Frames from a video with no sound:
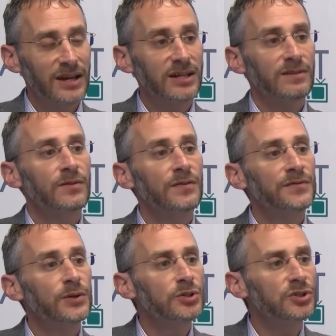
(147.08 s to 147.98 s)
then for
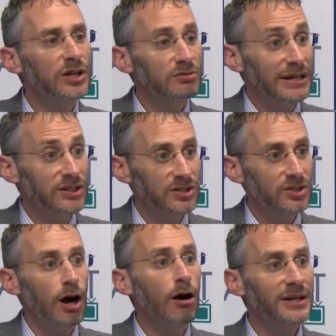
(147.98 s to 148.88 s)
future
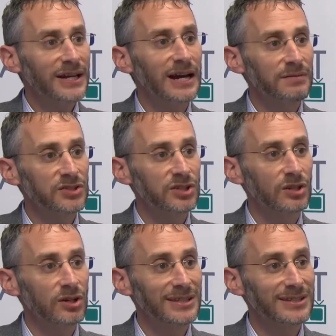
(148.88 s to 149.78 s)
generations, archivists
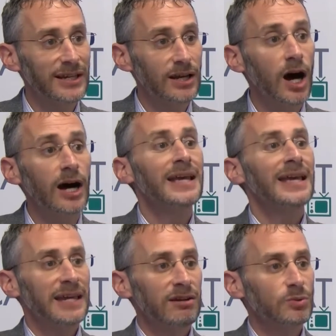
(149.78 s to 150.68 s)
can look and say,
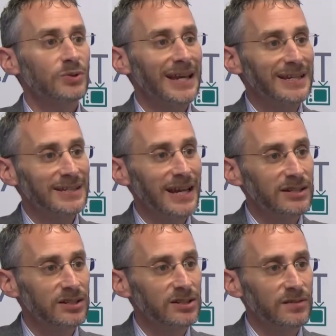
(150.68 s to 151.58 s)
here's what they
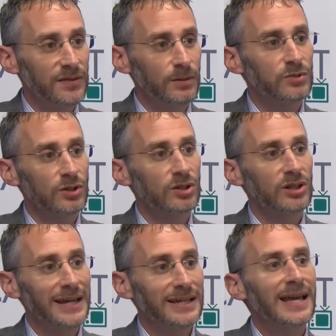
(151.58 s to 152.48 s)
intended the film to look
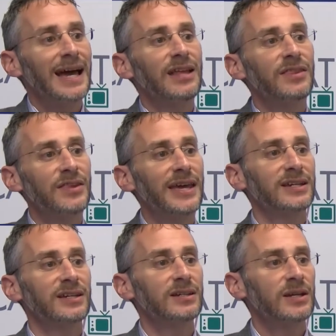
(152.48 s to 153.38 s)
like, and then they
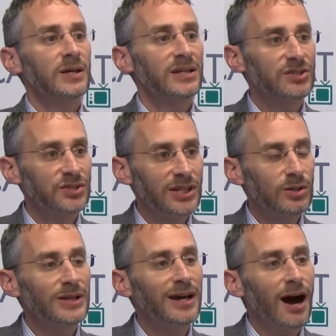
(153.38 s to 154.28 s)
can
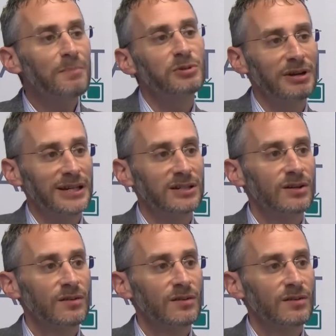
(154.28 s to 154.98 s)
continually upgrade it